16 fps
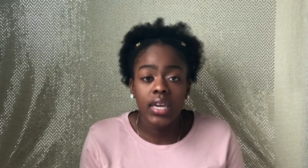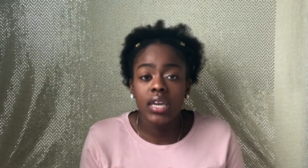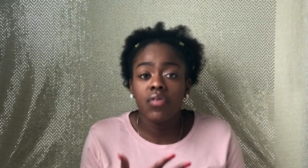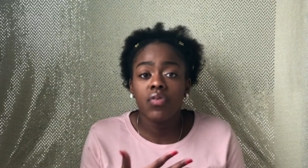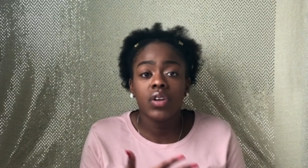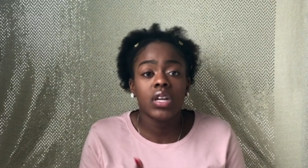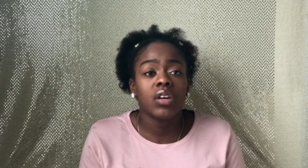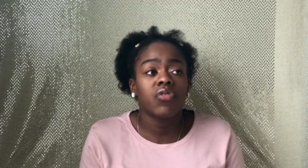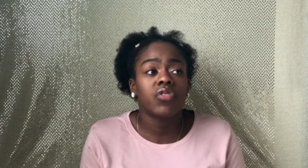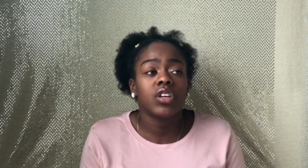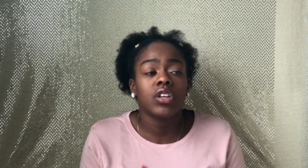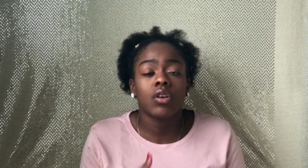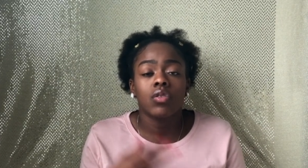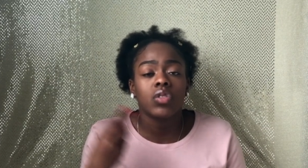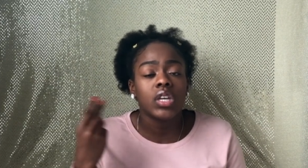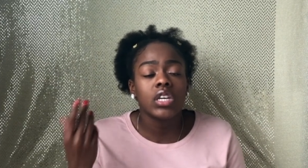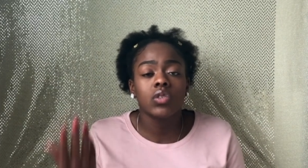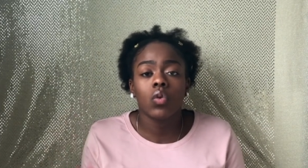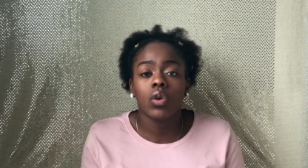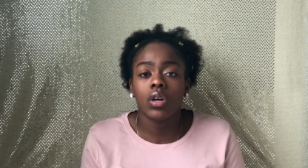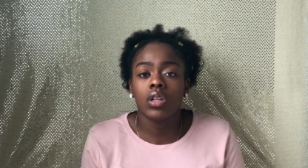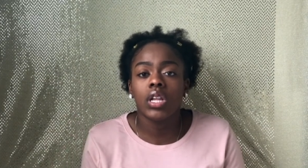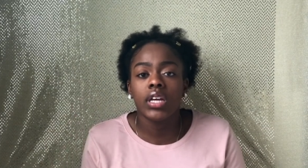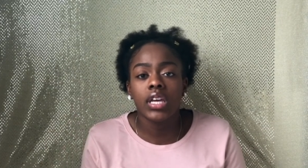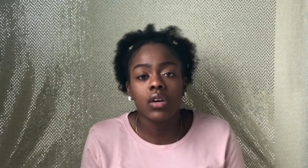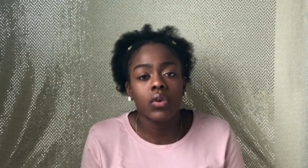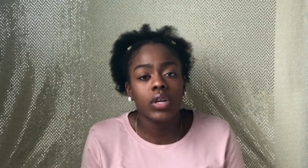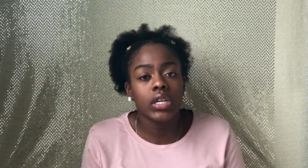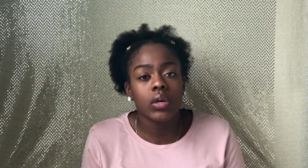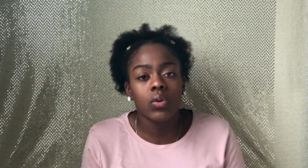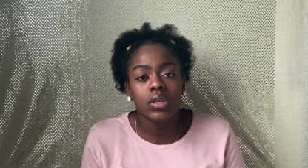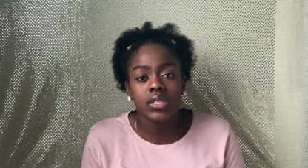Even if, you know, things weren't clicking
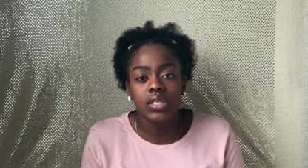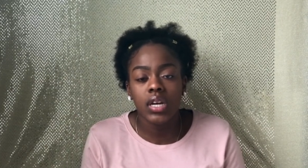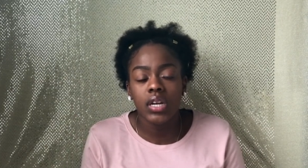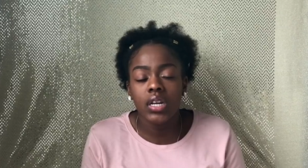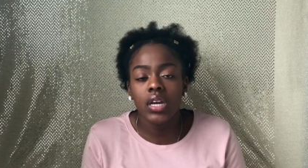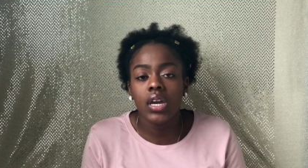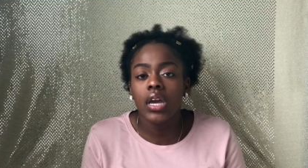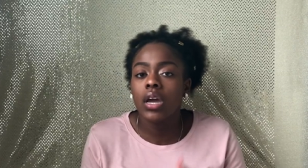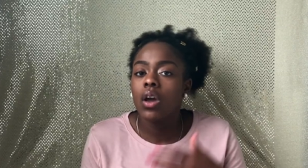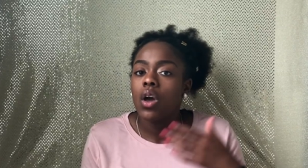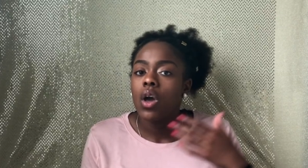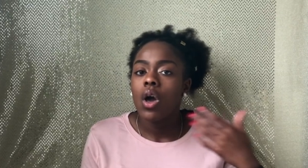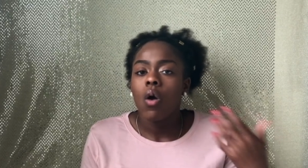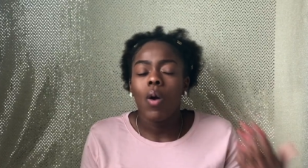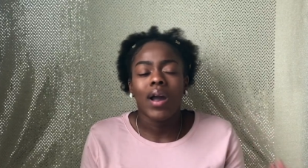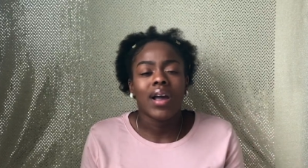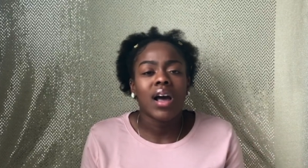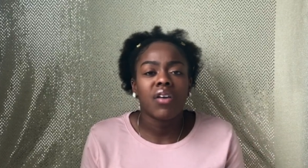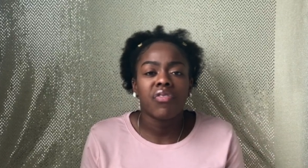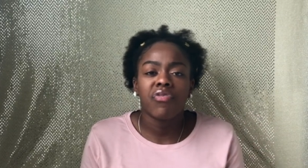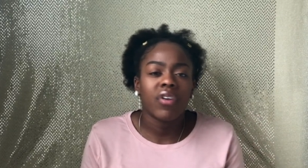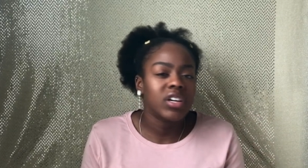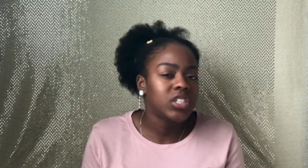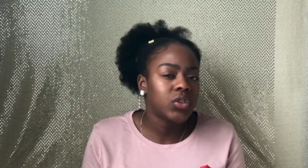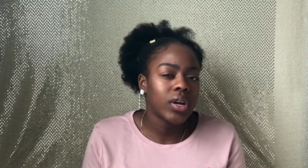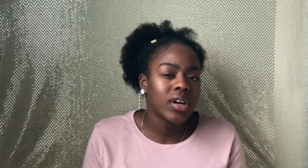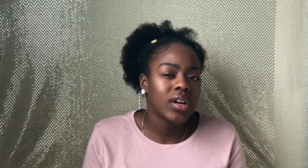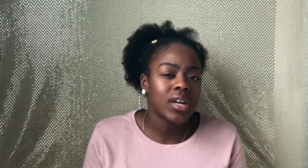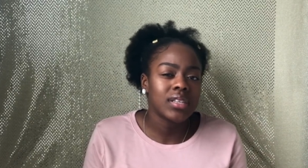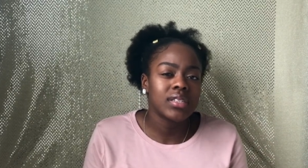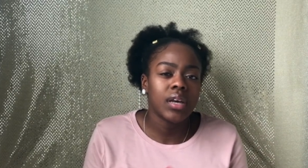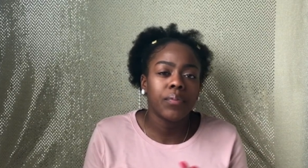when you were studying or I got
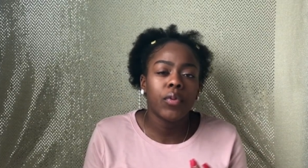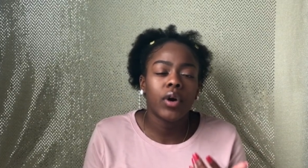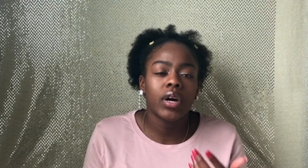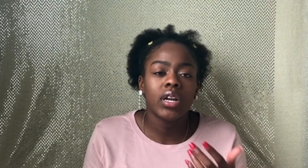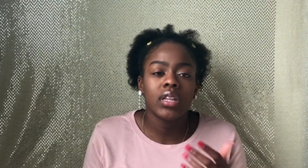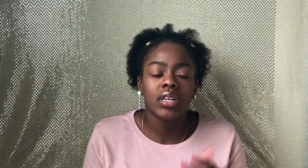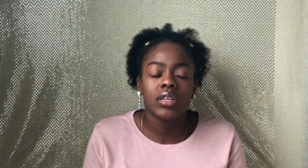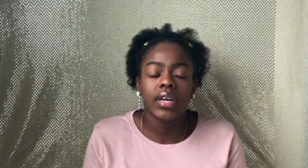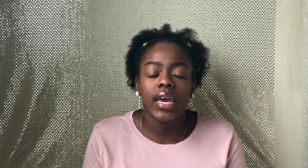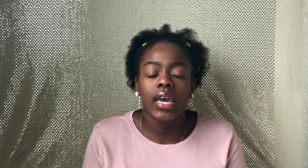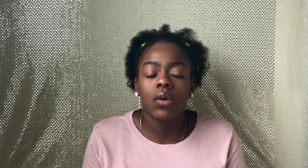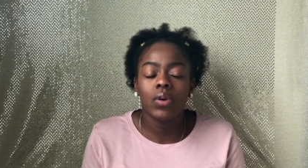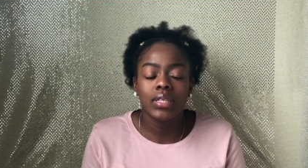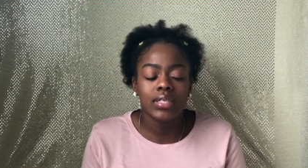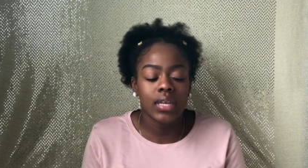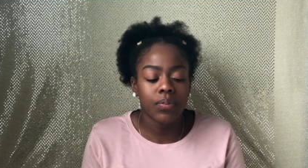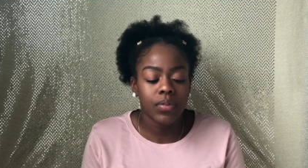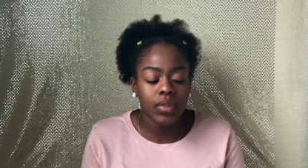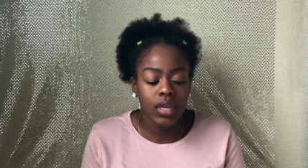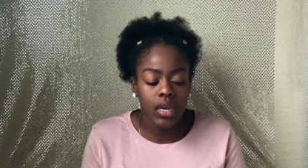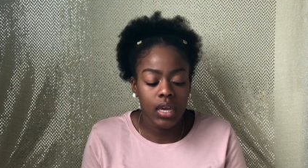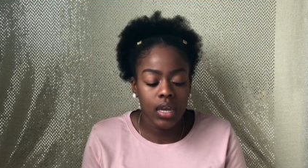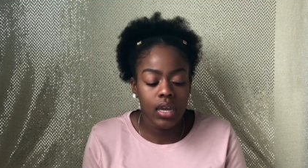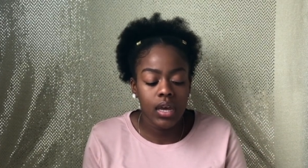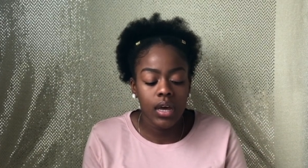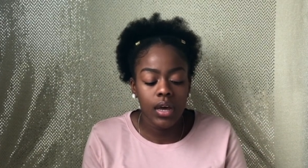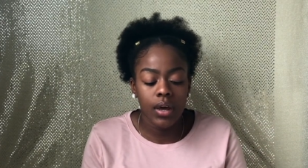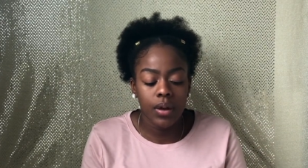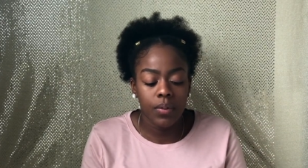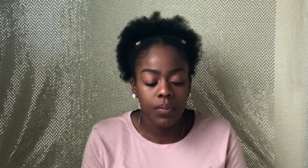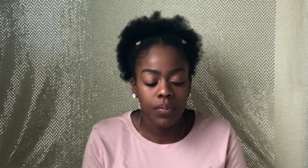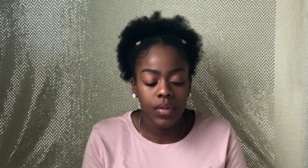frustrated at some point in the day with something,
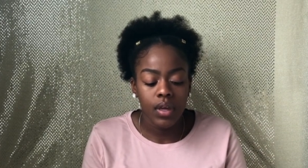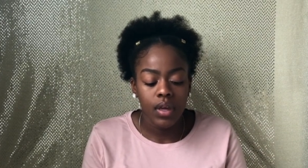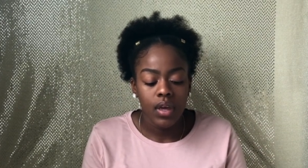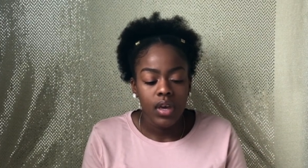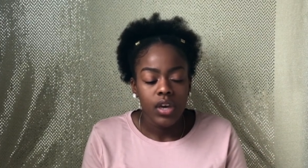um,